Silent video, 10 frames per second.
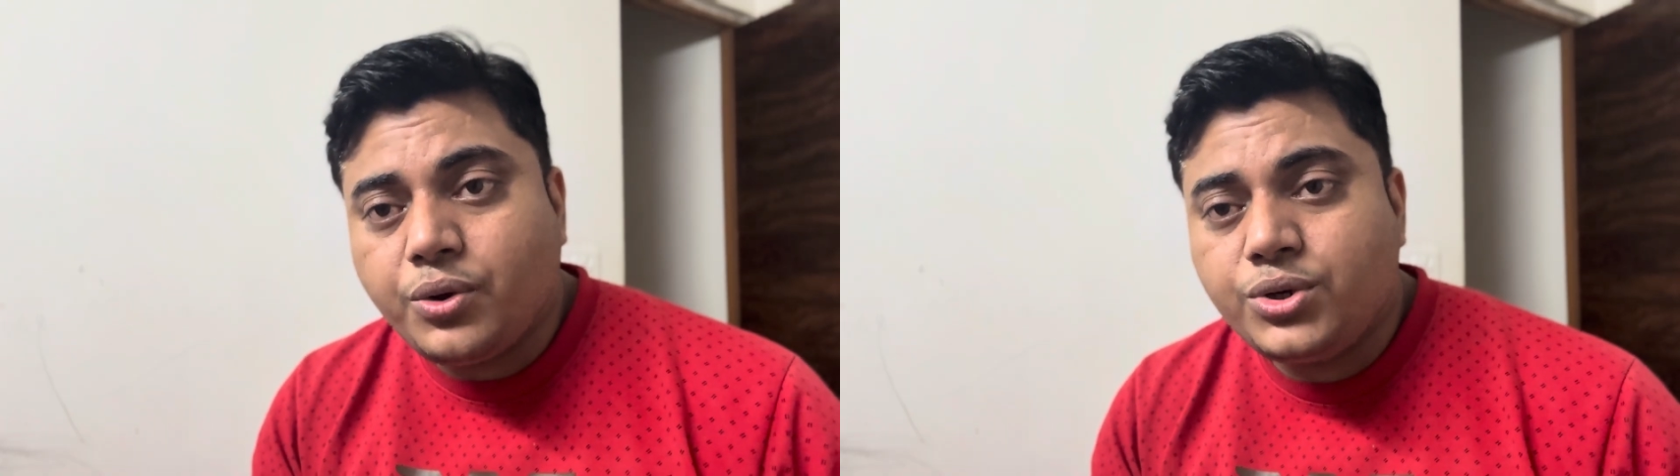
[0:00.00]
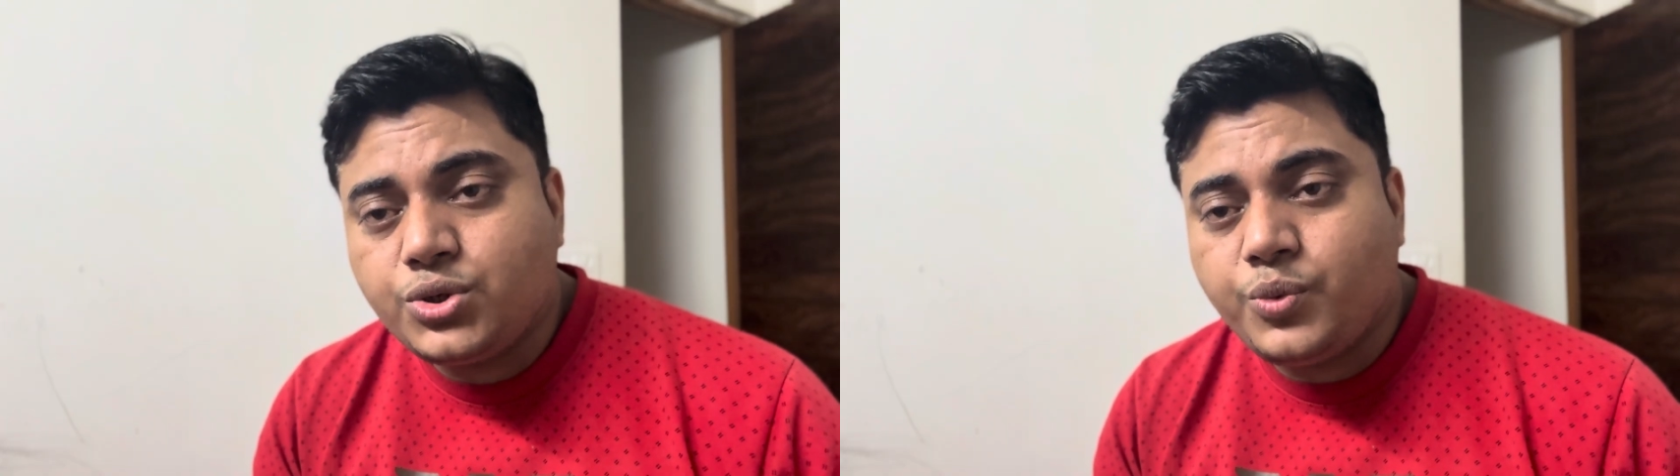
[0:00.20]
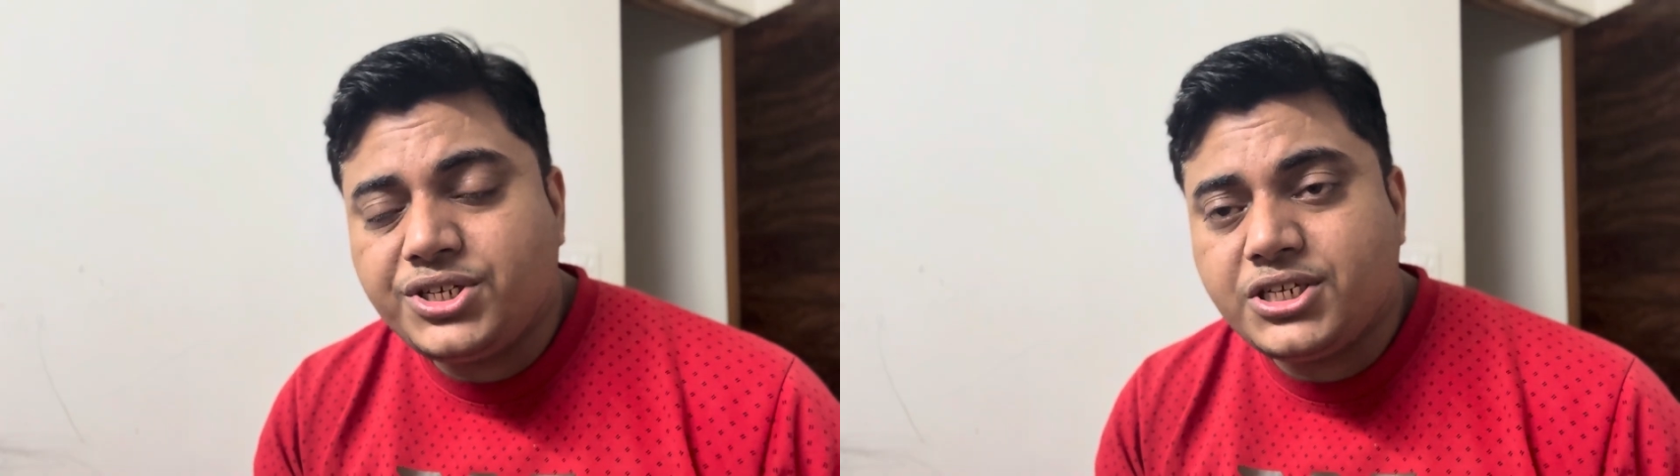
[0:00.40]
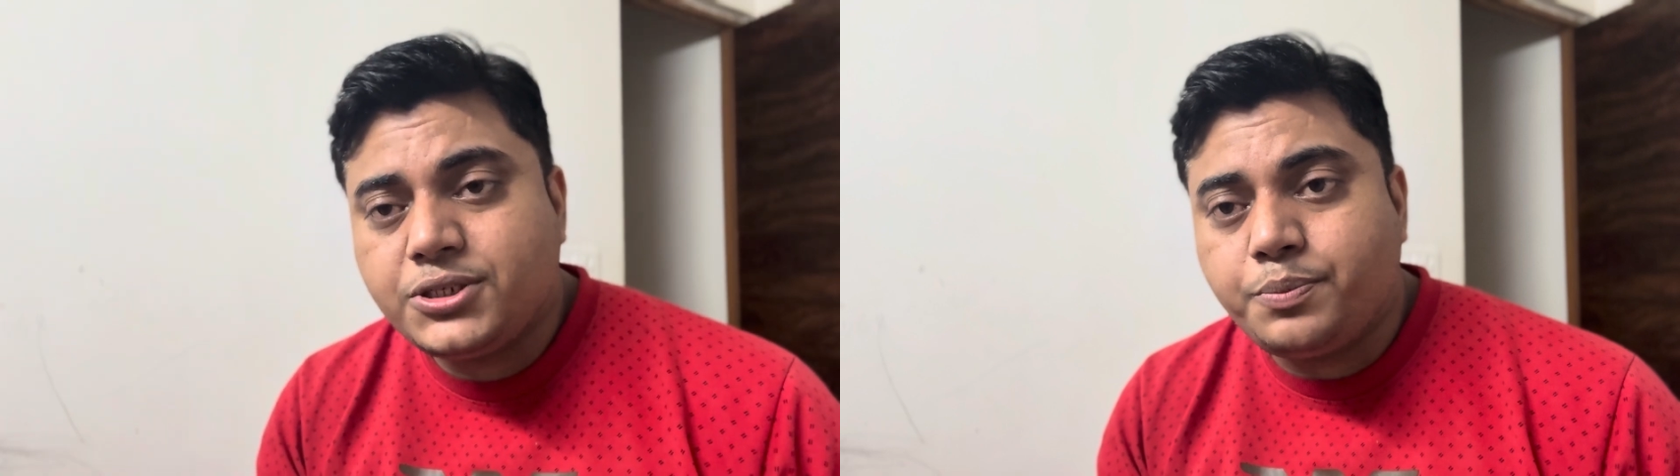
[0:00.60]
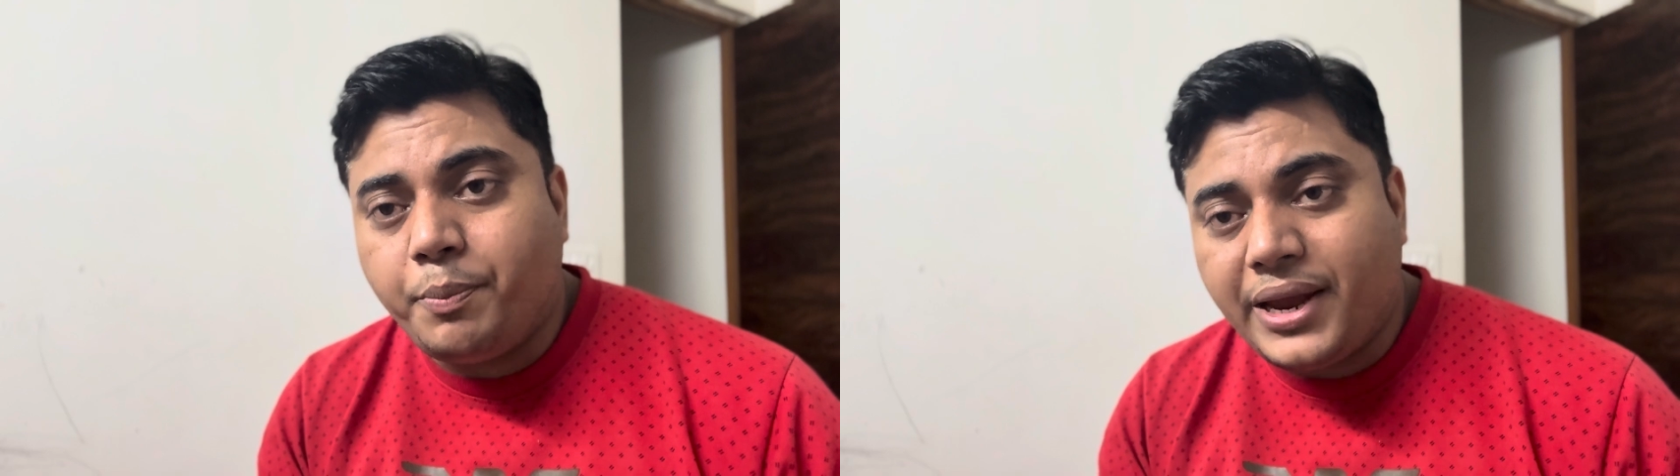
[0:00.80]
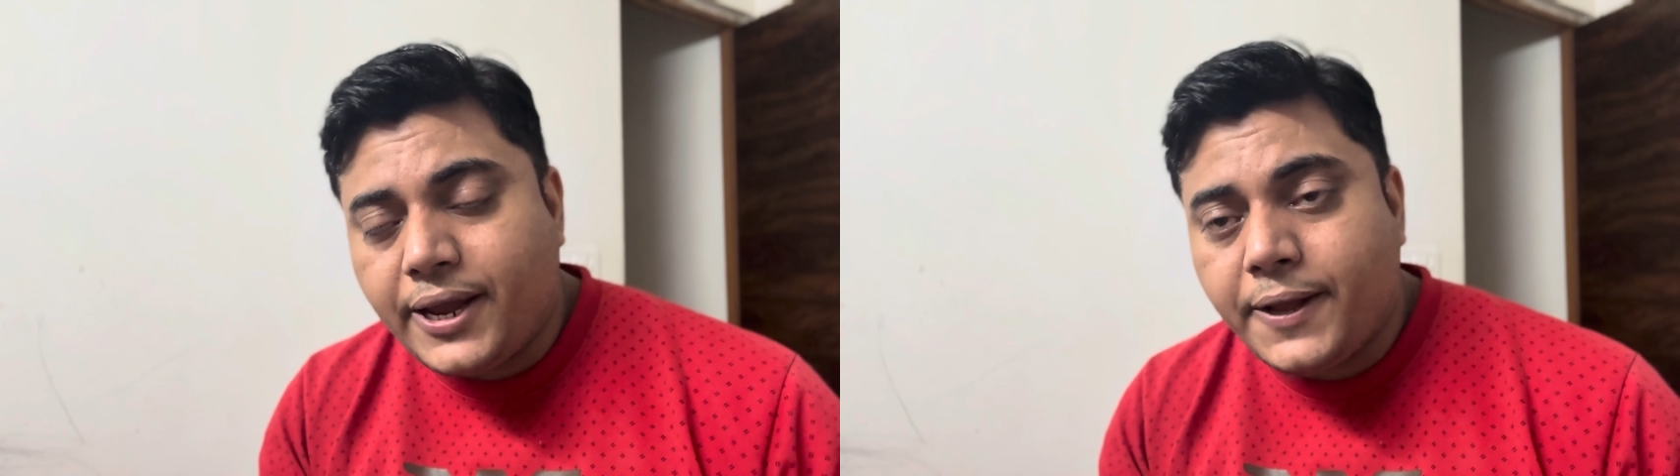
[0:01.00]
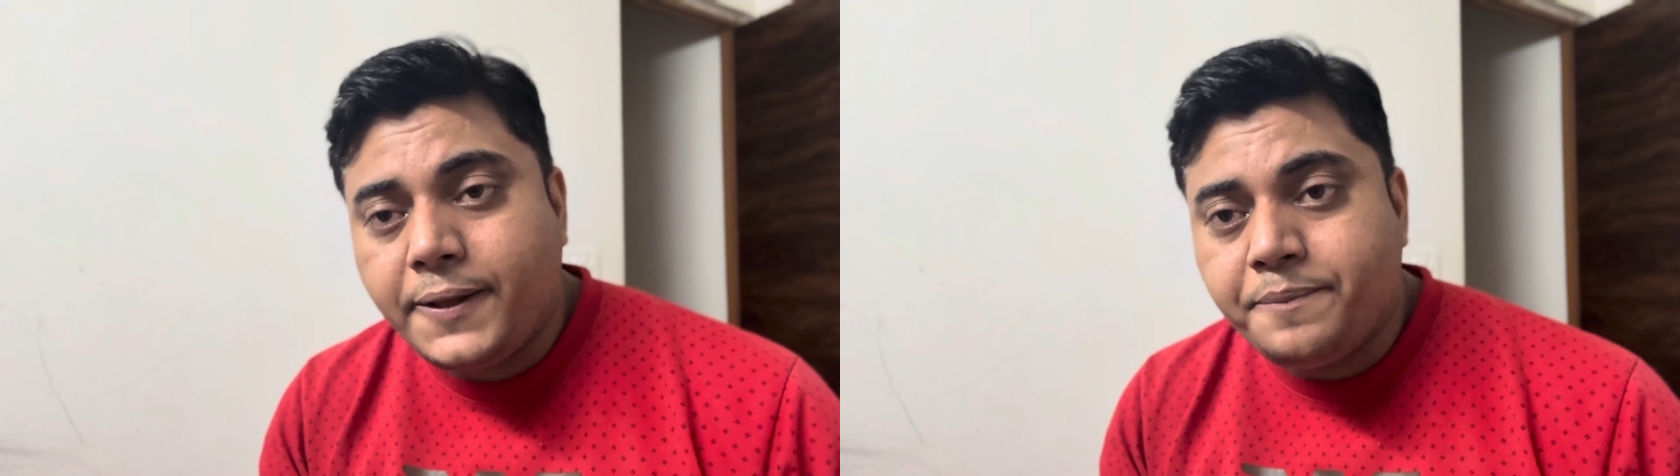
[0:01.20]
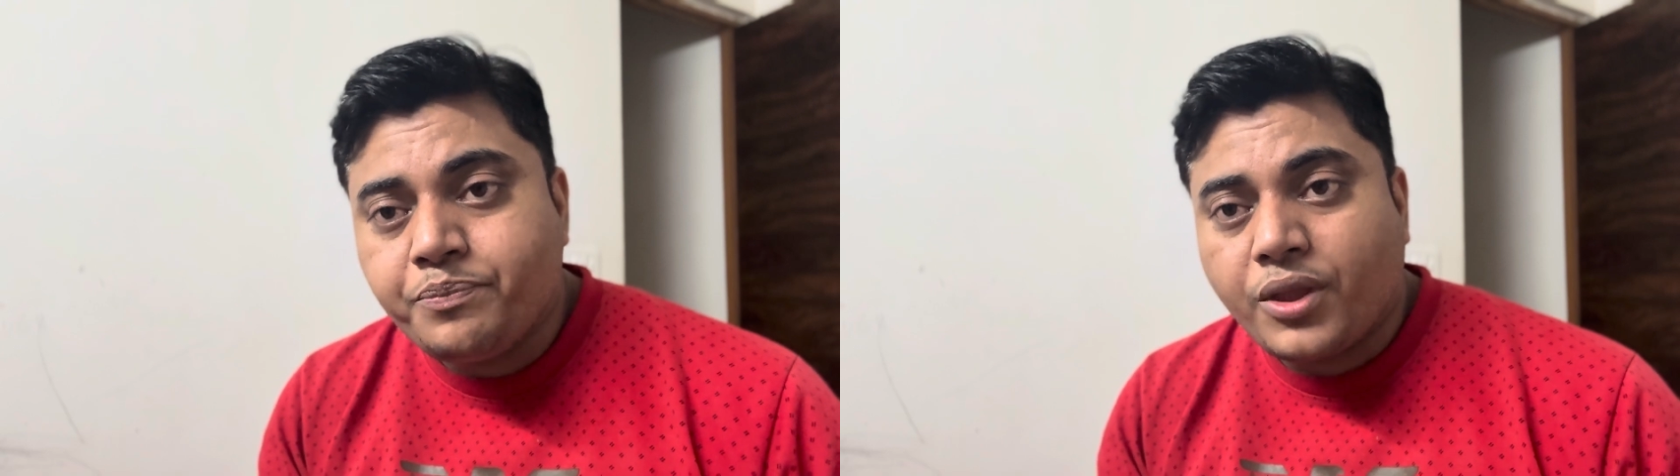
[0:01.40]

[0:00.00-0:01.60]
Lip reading: goods which is being